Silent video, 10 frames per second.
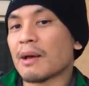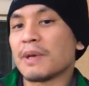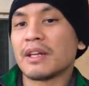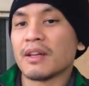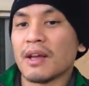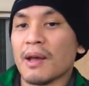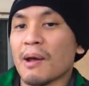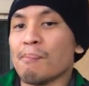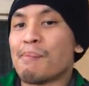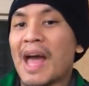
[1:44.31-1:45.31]
I mean,
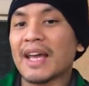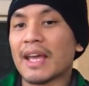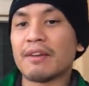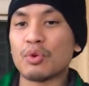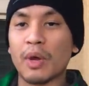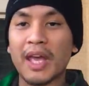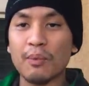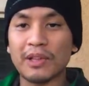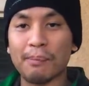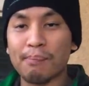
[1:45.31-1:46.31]
if you hit
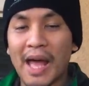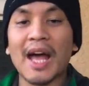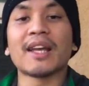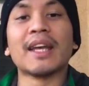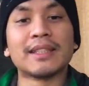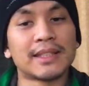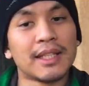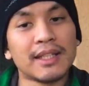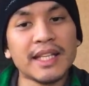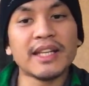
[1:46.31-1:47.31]
with the back, it's
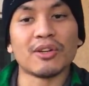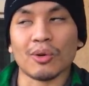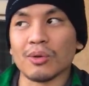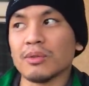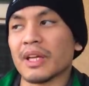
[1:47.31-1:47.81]
illegal.